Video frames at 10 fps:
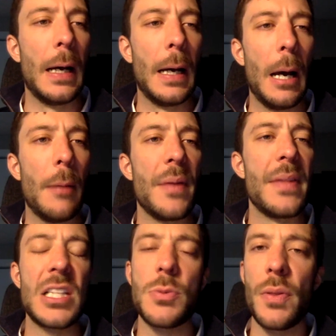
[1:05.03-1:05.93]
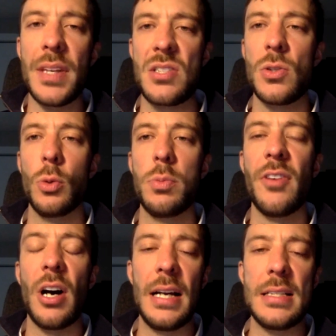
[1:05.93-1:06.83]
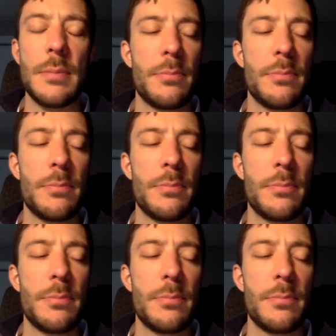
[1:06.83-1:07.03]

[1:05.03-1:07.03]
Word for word: um, and that's what this tool provides.